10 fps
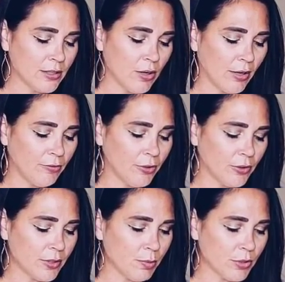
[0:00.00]
So I feel
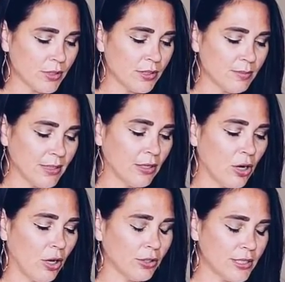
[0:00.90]
this person is being
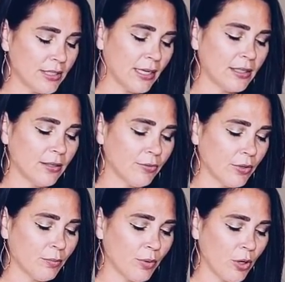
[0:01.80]
called to take a
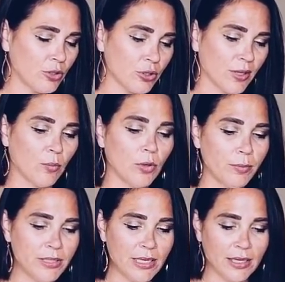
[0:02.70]
different approach or they will
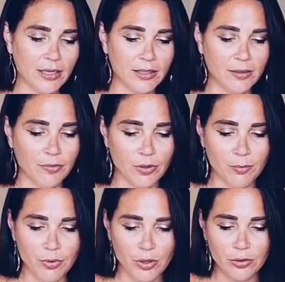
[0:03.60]
be taking a different
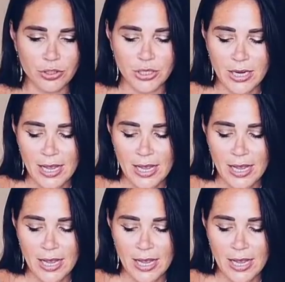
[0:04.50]
approach.